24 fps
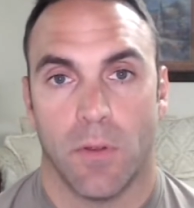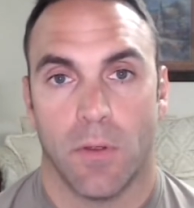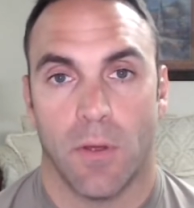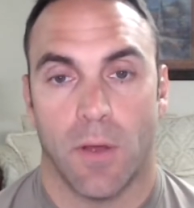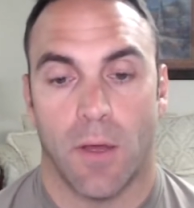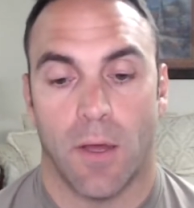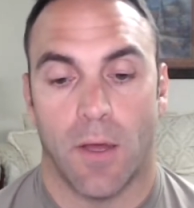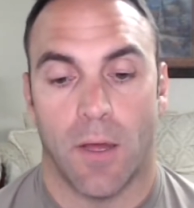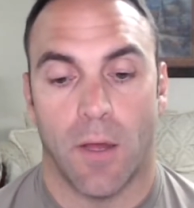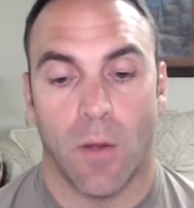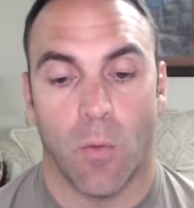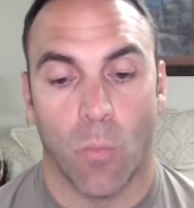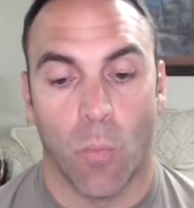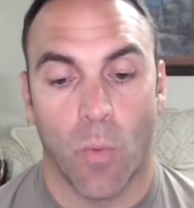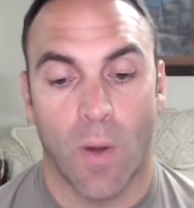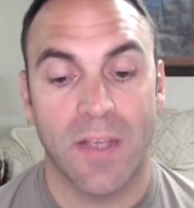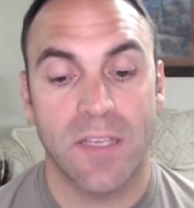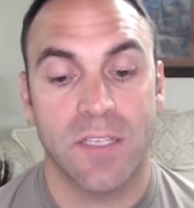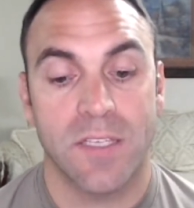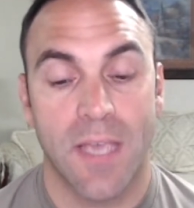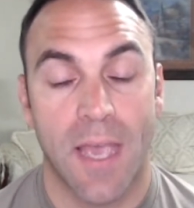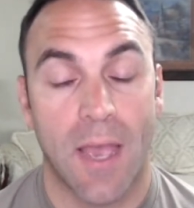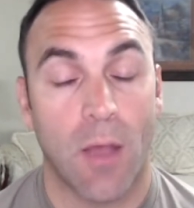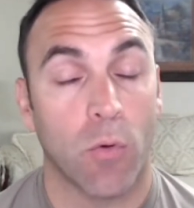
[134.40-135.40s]
And when I
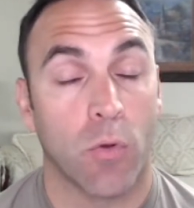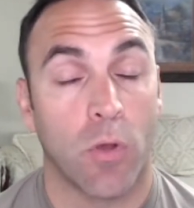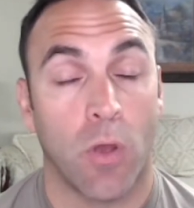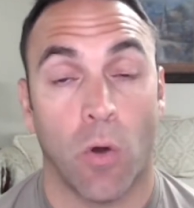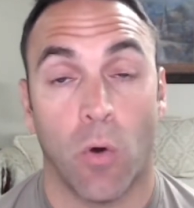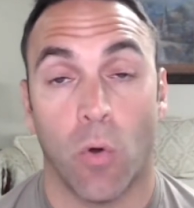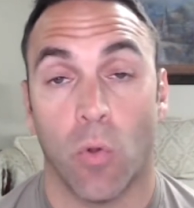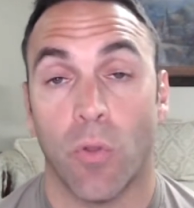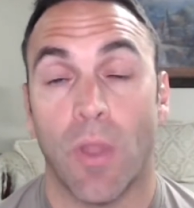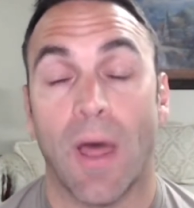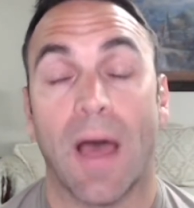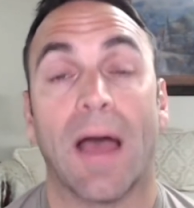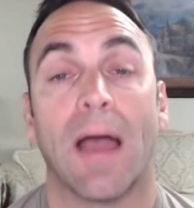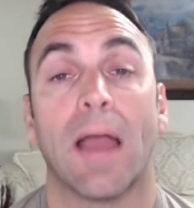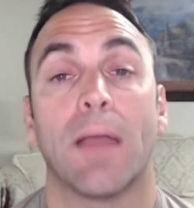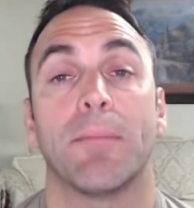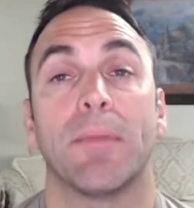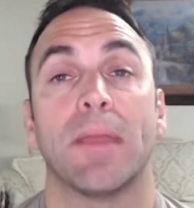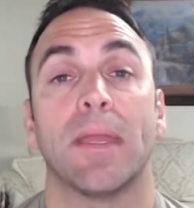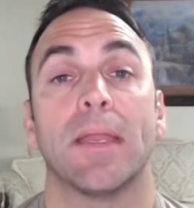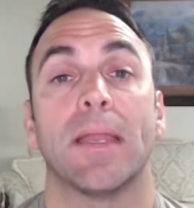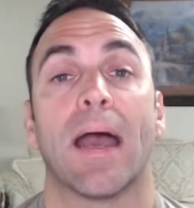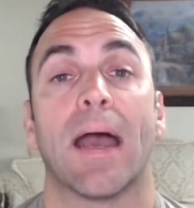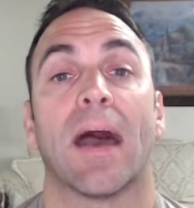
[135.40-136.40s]
say out cold, I
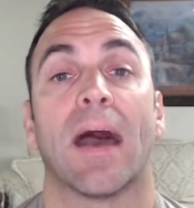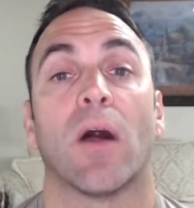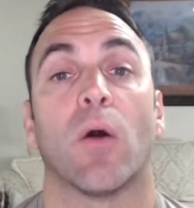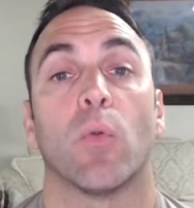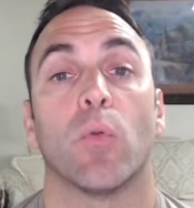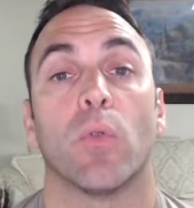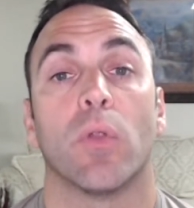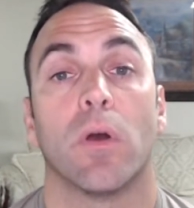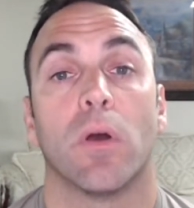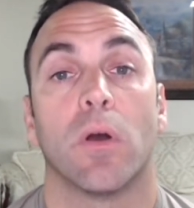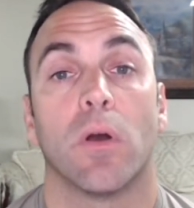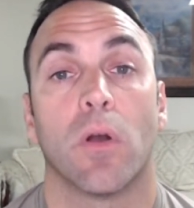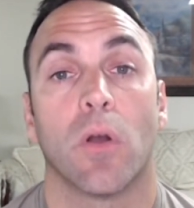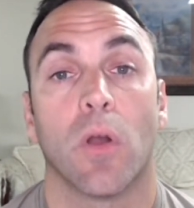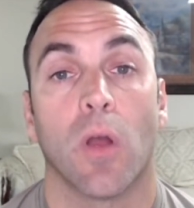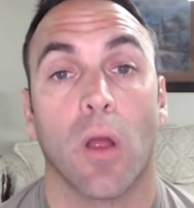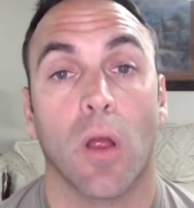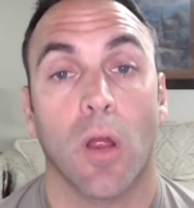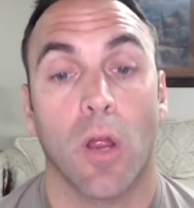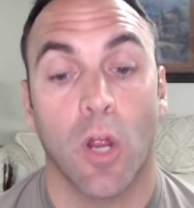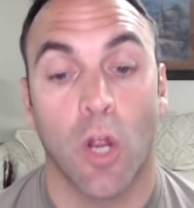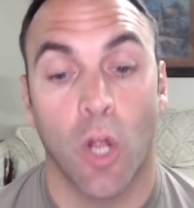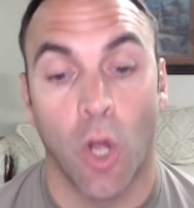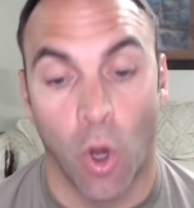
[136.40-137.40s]
mean out
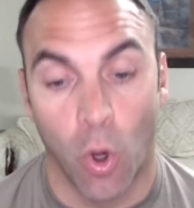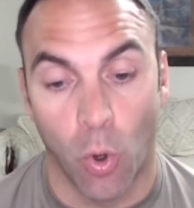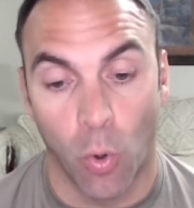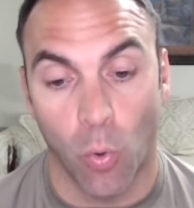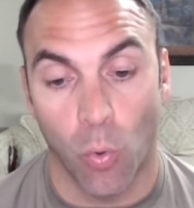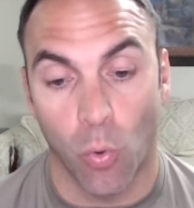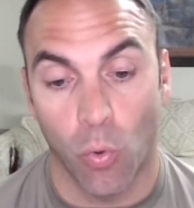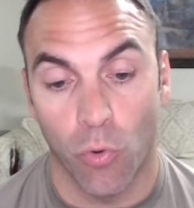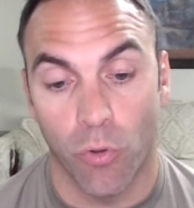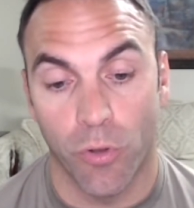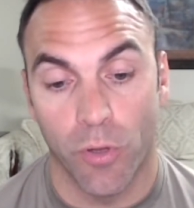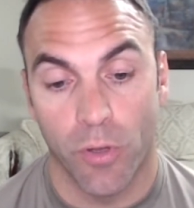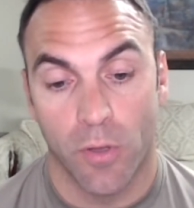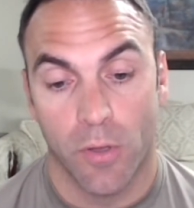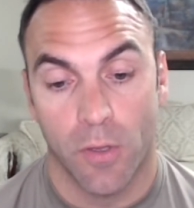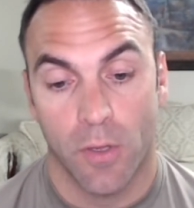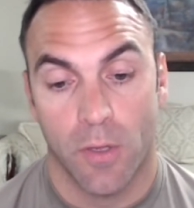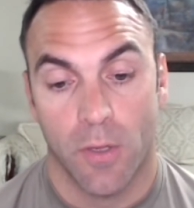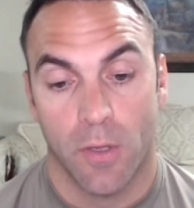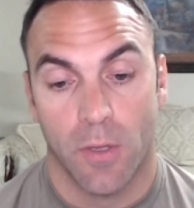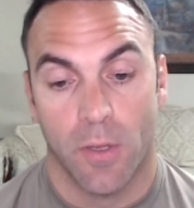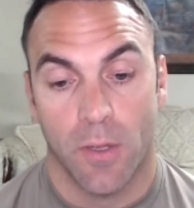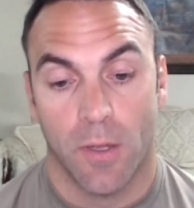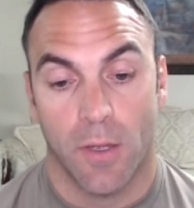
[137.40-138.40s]
cold.
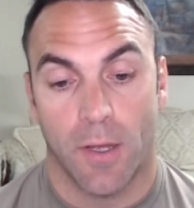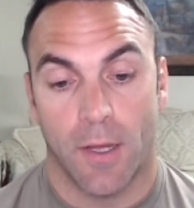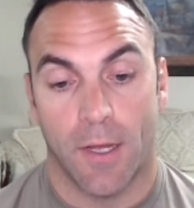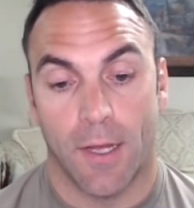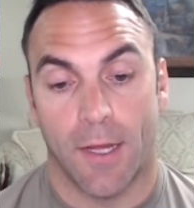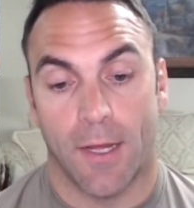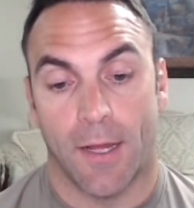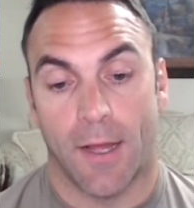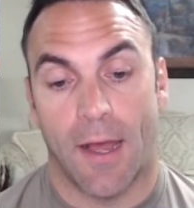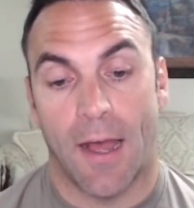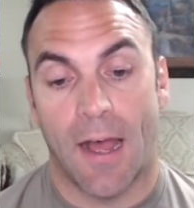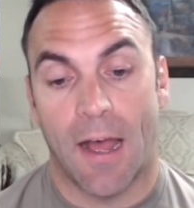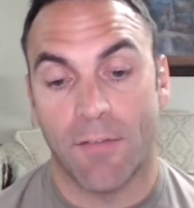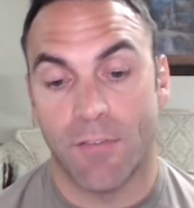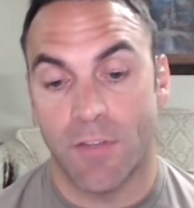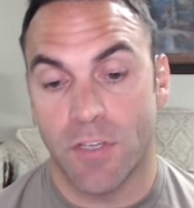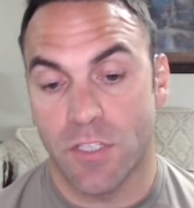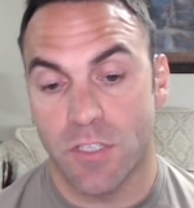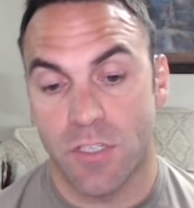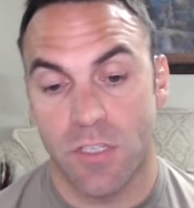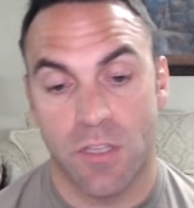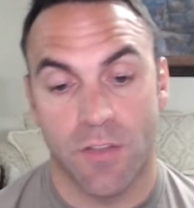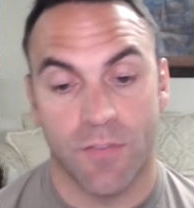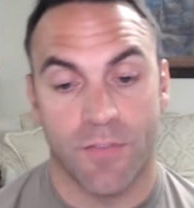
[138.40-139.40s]

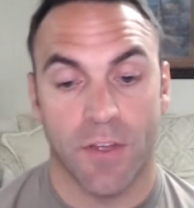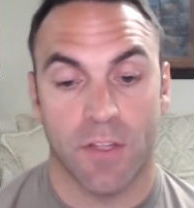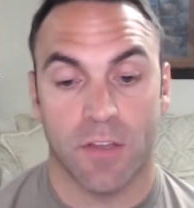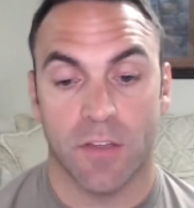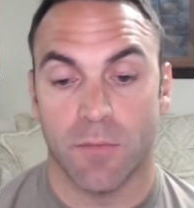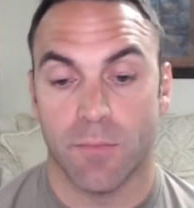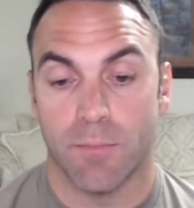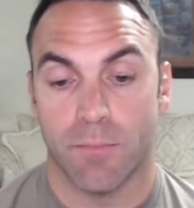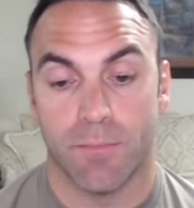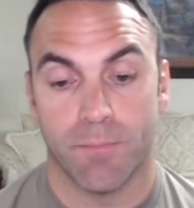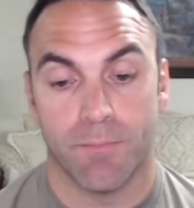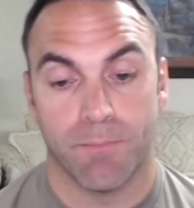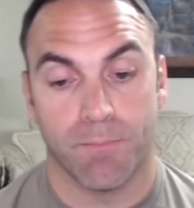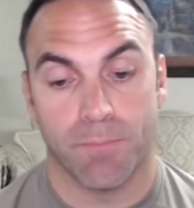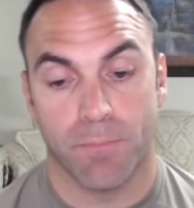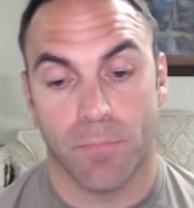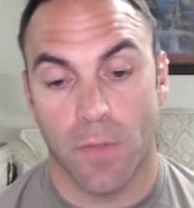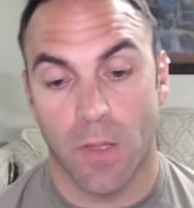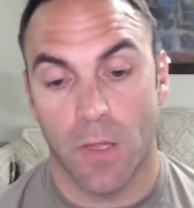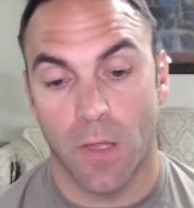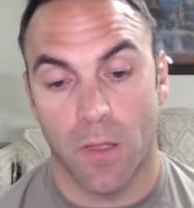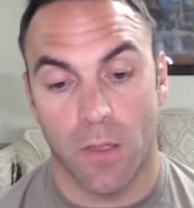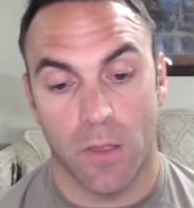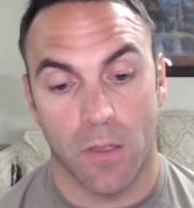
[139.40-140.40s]
Obviously, the victim,
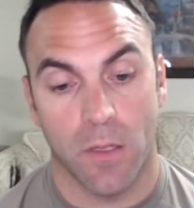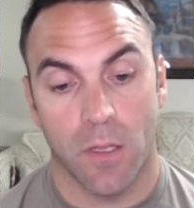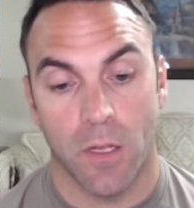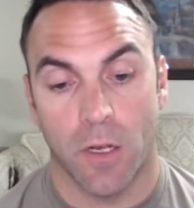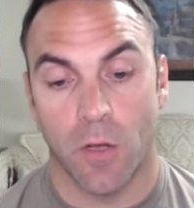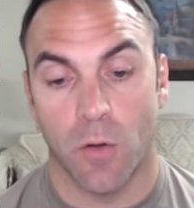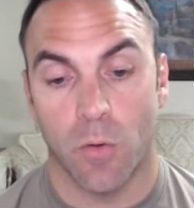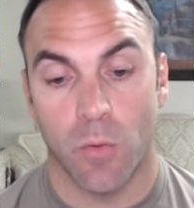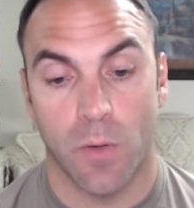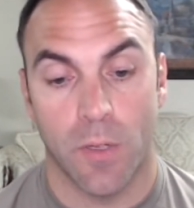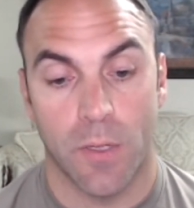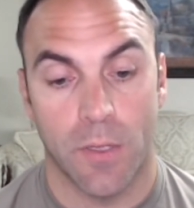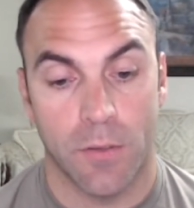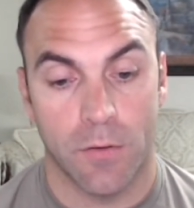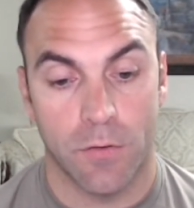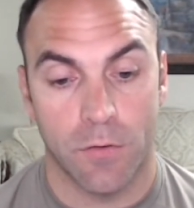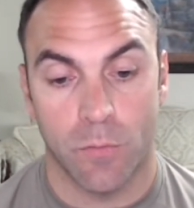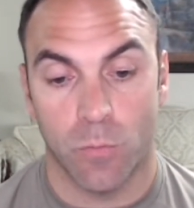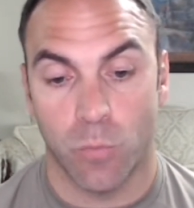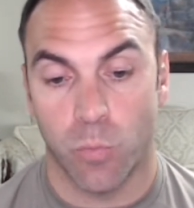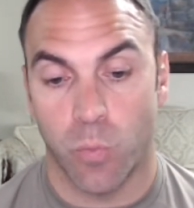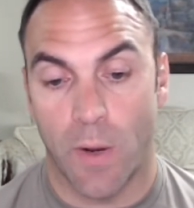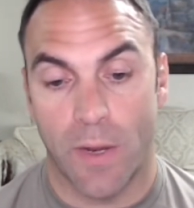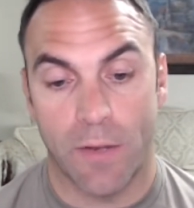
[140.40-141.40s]
the
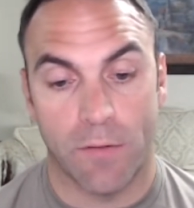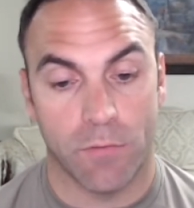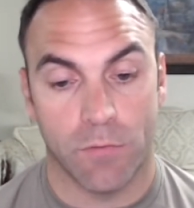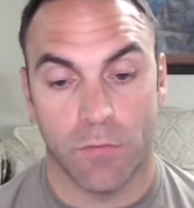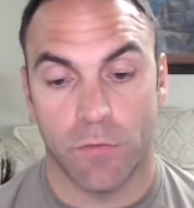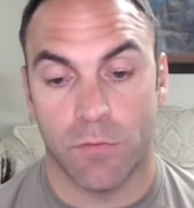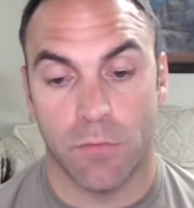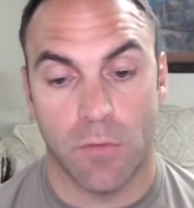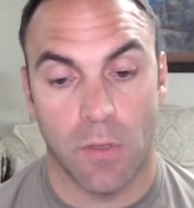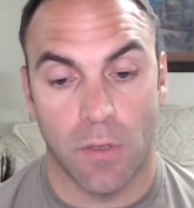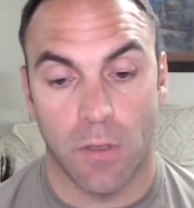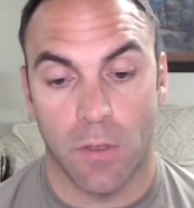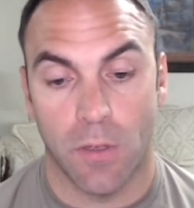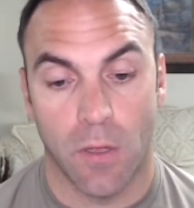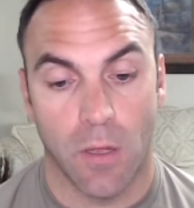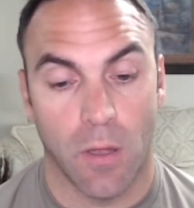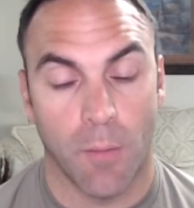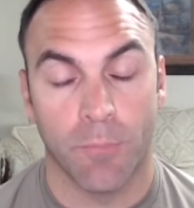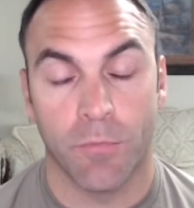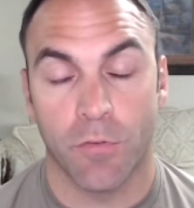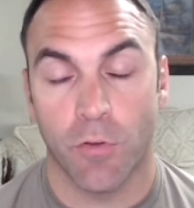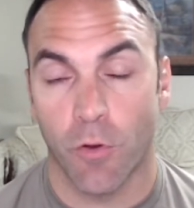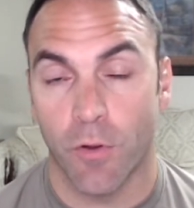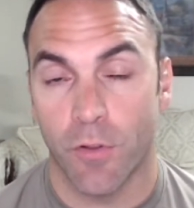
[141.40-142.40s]

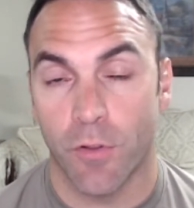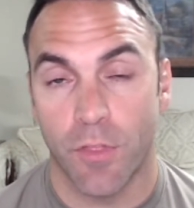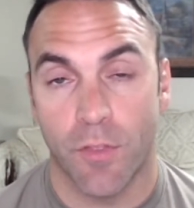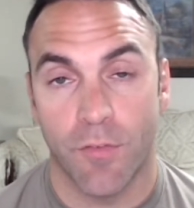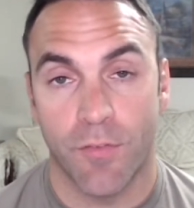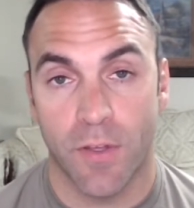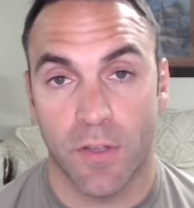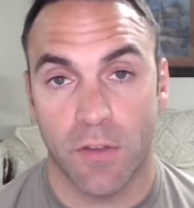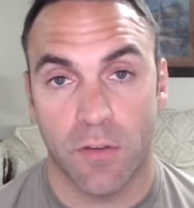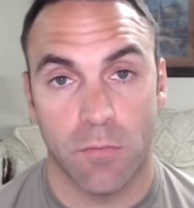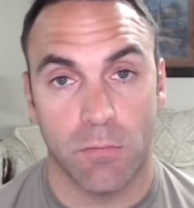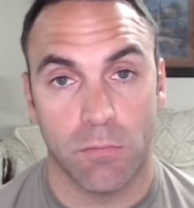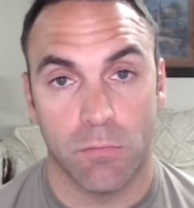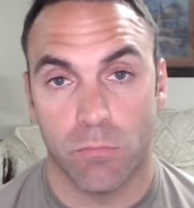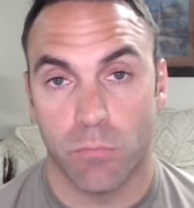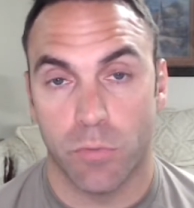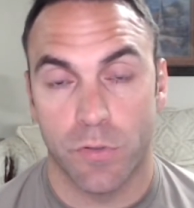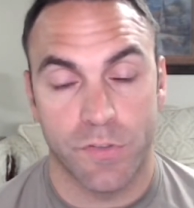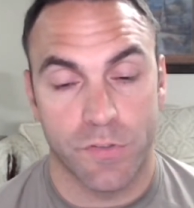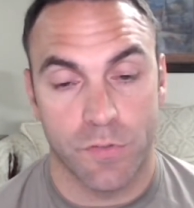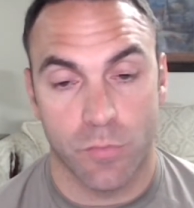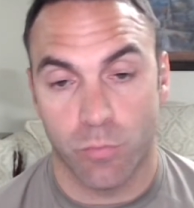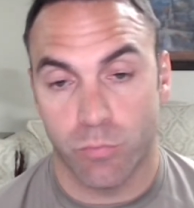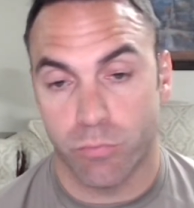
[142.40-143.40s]
victim
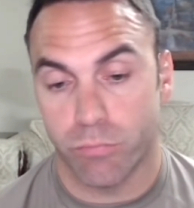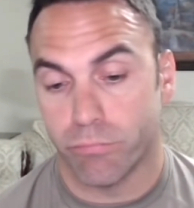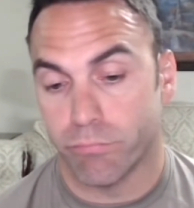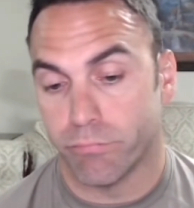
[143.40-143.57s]
was